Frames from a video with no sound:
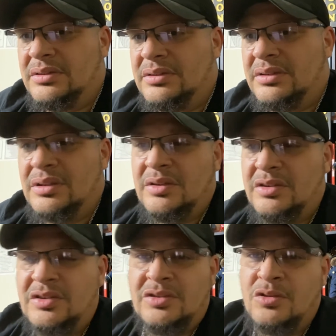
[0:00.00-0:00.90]
You know,
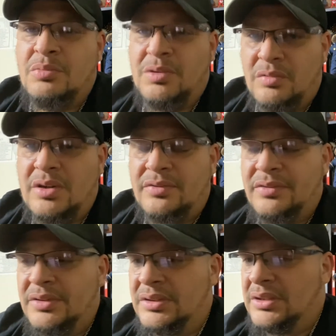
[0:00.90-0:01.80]
it's just gonna be
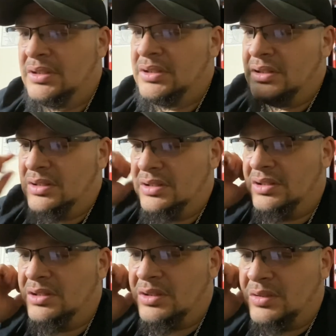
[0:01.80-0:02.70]
rough.
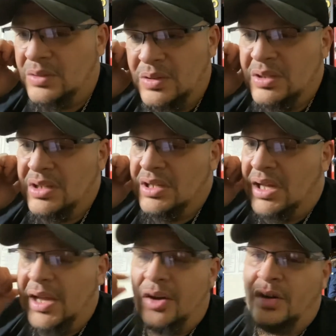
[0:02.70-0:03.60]
You know,
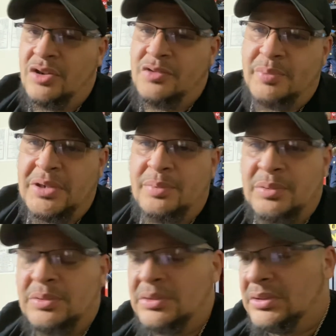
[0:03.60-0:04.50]
I urge
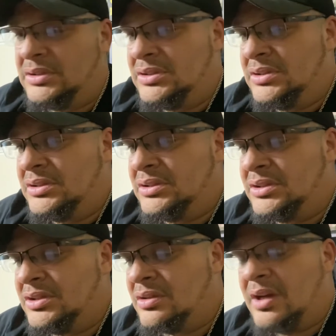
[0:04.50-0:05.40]
people.
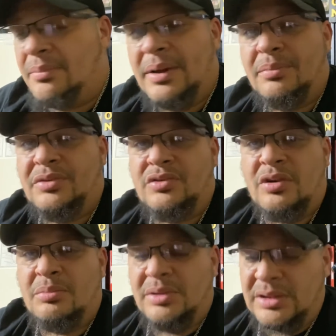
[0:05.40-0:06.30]
You know, I'm a
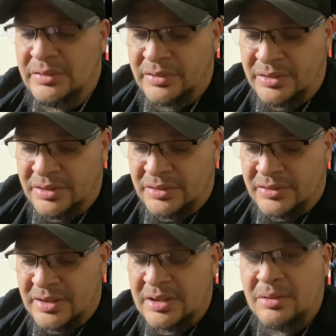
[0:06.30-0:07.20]
strong believer in your
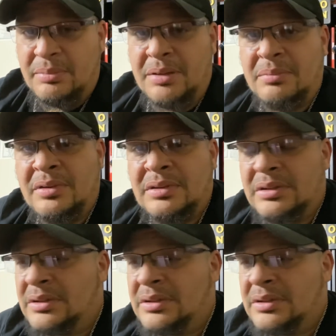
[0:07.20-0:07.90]
Second Amendment.